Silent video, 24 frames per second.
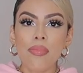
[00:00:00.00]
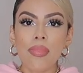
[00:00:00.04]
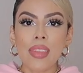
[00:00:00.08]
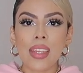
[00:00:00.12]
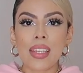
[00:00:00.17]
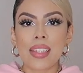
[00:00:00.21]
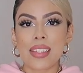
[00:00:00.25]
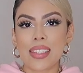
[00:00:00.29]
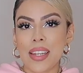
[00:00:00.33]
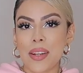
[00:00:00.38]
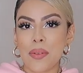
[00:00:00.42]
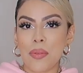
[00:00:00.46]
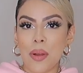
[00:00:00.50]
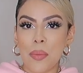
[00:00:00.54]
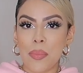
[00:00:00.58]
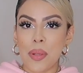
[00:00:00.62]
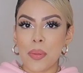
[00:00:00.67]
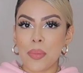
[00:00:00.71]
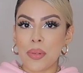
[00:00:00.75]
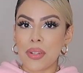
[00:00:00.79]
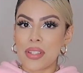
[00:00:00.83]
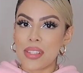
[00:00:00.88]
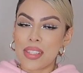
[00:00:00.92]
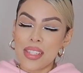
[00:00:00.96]
because I didn't want
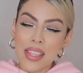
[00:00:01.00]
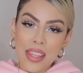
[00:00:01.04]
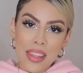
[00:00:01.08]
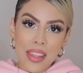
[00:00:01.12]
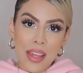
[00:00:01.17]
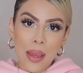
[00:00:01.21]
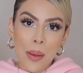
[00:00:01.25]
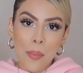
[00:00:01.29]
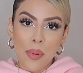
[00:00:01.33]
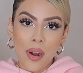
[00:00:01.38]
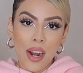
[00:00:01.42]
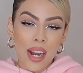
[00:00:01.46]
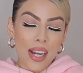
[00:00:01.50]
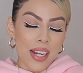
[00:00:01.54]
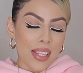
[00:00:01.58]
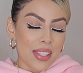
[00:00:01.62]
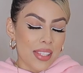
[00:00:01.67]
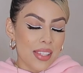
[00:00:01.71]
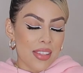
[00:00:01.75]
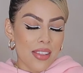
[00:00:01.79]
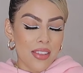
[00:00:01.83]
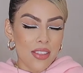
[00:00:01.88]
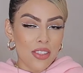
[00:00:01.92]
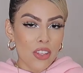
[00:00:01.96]
people to see them prior
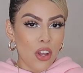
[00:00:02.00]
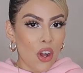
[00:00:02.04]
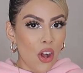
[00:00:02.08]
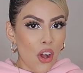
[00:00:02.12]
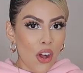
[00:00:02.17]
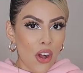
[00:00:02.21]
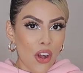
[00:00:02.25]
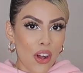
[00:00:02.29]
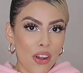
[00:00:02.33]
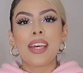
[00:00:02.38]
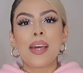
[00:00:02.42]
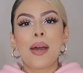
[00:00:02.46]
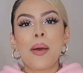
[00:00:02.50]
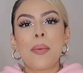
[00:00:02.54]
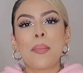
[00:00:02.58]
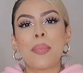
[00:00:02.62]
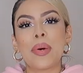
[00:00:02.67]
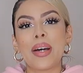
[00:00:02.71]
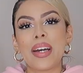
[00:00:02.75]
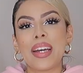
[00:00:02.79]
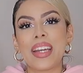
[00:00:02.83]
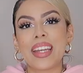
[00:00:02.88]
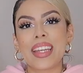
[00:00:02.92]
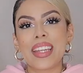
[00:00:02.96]
to this haul.
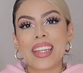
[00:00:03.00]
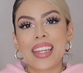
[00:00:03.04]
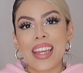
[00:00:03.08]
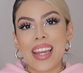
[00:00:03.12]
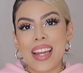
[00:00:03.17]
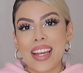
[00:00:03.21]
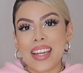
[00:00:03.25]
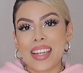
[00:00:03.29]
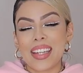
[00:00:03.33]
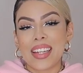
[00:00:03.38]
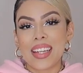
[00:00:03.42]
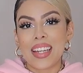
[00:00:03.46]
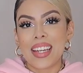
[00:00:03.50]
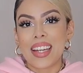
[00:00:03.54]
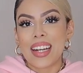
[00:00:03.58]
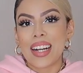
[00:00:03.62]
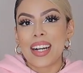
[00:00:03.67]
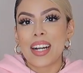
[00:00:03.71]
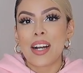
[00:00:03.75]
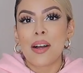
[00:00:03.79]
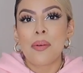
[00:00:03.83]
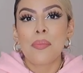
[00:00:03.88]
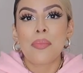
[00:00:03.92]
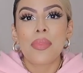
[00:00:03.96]
But yeah,
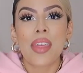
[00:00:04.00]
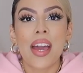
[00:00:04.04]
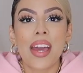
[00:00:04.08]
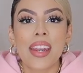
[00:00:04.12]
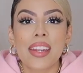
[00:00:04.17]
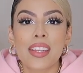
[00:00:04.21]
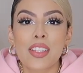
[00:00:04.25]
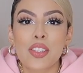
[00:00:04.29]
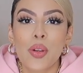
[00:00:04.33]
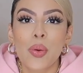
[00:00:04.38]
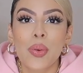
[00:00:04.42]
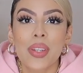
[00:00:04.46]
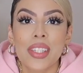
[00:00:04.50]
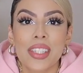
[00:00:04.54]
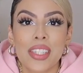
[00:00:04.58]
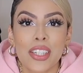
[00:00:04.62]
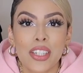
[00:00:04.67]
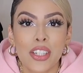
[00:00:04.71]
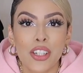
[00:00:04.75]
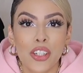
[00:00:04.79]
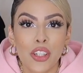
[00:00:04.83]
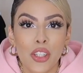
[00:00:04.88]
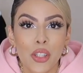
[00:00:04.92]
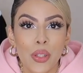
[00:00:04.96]
that is going
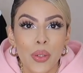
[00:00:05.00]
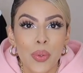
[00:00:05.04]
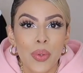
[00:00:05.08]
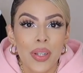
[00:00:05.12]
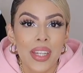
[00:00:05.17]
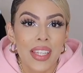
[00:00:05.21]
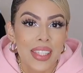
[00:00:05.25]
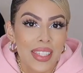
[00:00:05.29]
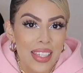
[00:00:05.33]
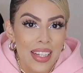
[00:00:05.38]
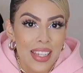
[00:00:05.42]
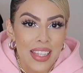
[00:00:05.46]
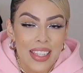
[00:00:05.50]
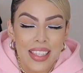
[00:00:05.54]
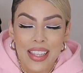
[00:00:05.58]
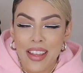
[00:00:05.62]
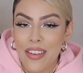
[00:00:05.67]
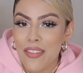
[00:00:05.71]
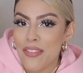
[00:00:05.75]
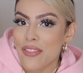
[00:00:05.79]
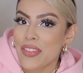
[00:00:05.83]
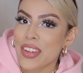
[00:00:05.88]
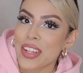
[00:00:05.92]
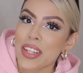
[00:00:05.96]
to conclude
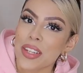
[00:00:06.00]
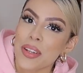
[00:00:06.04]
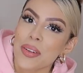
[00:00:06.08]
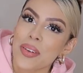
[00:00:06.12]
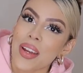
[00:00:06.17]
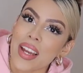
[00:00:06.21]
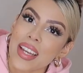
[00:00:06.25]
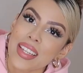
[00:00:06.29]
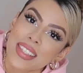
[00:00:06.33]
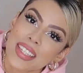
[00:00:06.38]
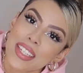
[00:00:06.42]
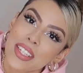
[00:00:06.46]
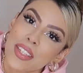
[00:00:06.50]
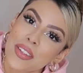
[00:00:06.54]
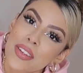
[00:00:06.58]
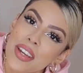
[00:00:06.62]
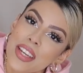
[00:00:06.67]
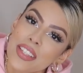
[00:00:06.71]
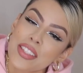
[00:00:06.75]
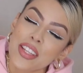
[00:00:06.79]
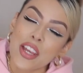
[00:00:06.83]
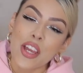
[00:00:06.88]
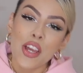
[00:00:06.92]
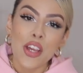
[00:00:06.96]
today's video, guys. Thank you
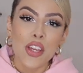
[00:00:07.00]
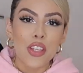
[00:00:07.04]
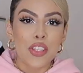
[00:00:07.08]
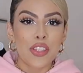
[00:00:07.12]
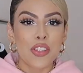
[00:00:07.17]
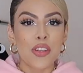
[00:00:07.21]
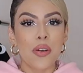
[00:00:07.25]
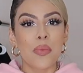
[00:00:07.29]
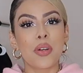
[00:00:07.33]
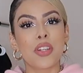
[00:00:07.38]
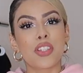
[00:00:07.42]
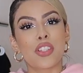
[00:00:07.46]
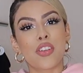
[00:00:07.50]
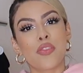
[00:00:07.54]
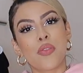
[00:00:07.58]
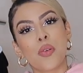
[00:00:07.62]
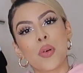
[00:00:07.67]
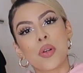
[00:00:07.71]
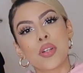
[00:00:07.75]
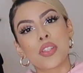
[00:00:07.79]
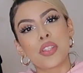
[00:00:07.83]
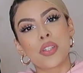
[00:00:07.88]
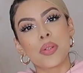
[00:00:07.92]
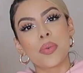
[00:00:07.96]
guys so much
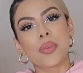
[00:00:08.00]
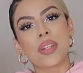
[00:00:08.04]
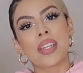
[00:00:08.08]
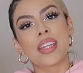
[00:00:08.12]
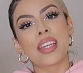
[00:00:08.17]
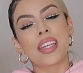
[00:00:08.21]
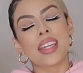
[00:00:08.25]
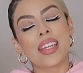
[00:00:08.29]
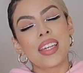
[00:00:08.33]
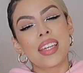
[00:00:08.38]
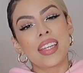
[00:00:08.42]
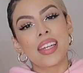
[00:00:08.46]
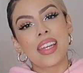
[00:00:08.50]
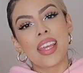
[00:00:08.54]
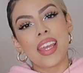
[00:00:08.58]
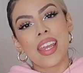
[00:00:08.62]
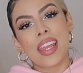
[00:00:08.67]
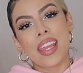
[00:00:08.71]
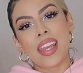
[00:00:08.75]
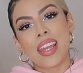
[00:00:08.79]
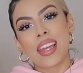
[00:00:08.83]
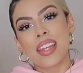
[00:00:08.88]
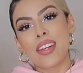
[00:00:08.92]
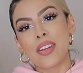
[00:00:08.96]
for tuning in
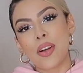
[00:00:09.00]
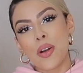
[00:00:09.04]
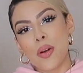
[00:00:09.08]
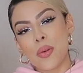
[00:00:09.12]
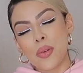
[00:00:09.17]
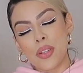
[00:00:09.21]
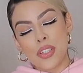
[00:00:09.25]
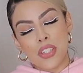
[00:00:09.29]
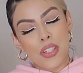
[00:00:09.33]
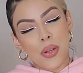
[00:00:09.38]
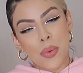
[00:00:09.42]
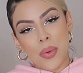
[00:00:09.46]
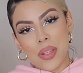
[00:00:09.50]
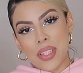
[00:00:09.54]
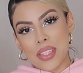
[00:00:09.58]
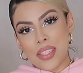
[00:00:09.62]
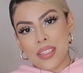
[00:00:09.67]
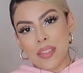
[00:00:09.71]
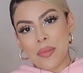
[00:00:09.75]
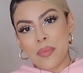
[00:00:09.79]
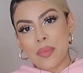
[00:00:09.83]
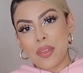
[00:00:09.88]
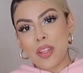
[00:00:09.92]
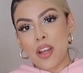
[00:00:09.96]
and always showing
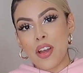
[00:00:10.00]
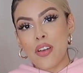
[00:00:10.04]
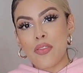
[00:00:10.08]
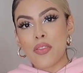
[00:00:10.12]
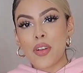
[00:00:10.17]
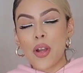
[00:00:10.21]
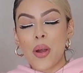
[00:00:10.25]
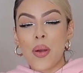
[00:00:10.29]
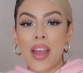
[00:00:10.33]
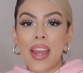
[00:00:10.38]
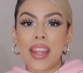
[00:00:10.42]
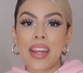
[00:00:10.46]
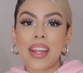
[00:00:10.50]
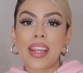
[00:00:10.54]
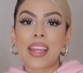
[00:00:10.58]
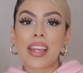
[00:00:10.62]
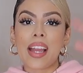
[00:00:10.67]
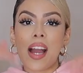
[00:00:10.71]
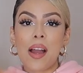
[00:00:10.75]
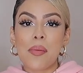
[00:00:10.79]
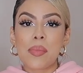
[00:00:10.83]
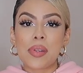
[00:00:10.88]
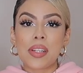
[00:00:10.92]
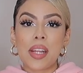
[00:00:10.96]
some love. Go ahead
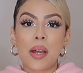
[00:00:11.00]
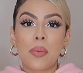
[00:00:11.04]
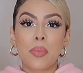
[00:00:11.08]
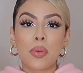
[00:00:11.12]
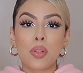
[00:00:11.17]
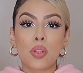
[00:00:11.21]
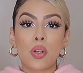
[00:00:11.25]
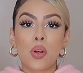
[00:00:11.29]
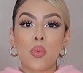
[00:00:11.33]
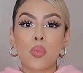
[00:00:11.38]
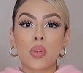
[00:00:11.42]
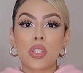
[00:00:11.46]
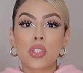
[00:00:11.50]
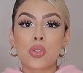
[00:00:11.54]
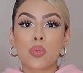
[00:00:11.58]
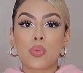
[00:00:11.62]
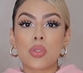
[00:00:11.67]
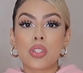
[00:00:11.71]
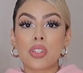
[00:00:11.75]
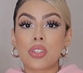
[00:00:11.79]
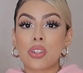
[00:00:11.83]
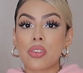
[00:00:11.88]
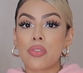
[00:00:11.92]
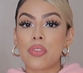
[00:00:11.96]
and comment down below which
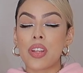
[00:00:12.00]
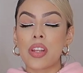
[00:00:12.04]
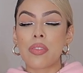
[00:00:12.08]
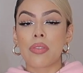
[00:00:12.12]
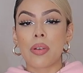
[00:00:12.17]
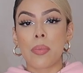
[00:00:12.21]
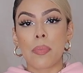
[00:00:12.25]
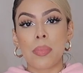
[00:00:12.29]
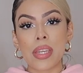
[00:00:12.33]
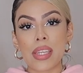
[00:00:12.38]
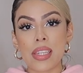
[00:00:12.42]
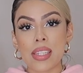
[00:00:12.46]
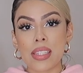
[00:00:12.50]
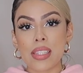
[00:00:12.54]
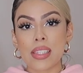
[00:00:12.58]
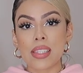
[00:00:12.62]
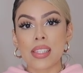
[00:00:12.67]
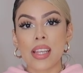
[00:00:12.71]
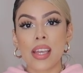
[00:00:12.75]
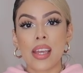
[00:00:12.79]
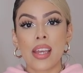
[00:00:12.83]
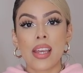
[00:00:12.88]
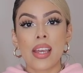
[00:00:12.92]
was your favorite piece.